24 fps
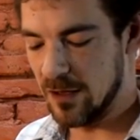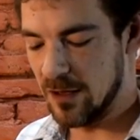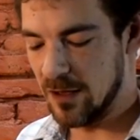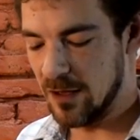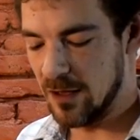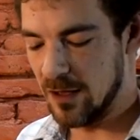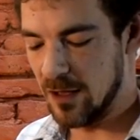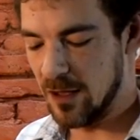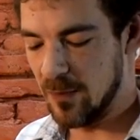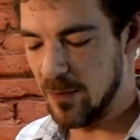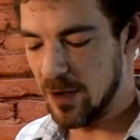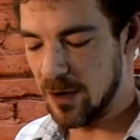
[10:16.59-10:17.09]

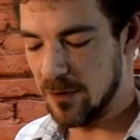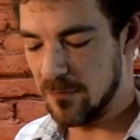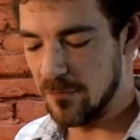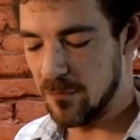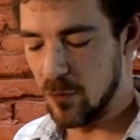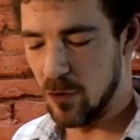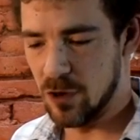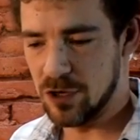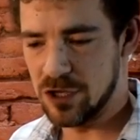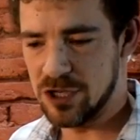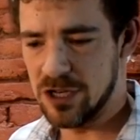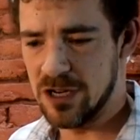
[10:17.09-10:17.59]
Uh, I'm on a
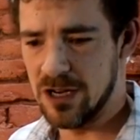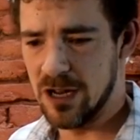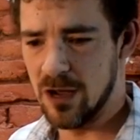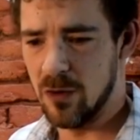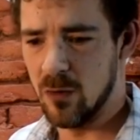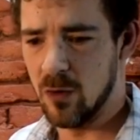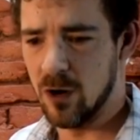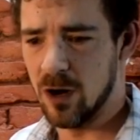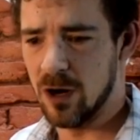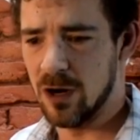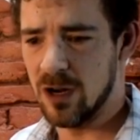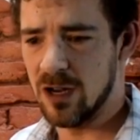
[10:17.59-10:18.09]
4G
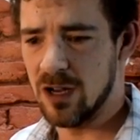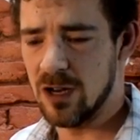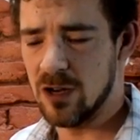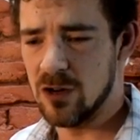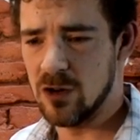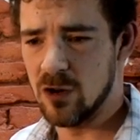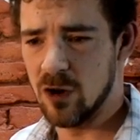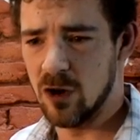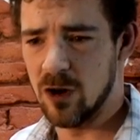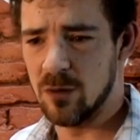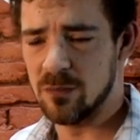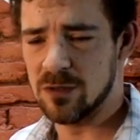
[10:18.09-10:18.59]
network in
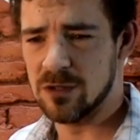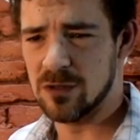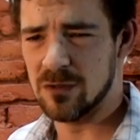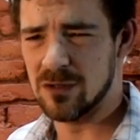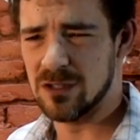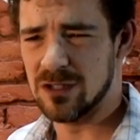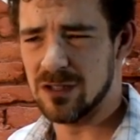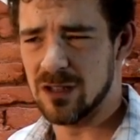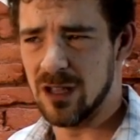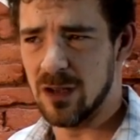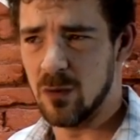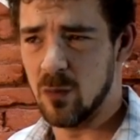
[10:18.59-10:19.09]
Europe, so
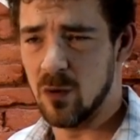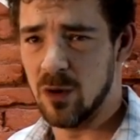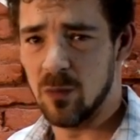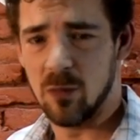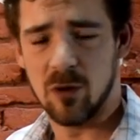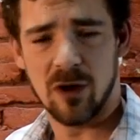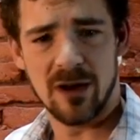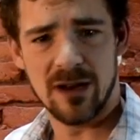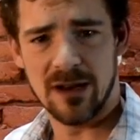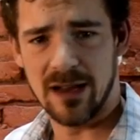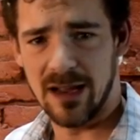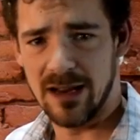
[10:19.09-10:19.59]
it's like
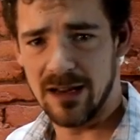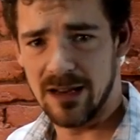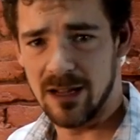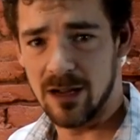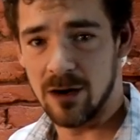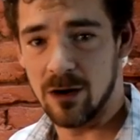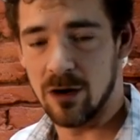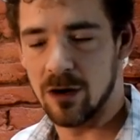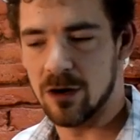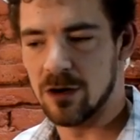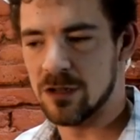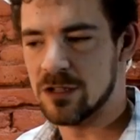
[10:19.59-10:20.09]
1.9
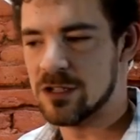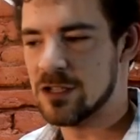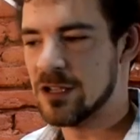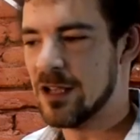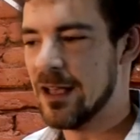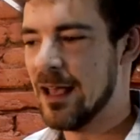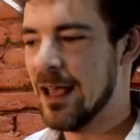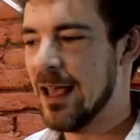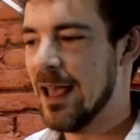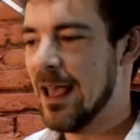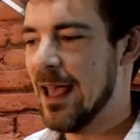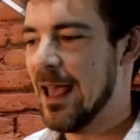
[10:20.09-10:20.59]
gigahertz.
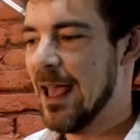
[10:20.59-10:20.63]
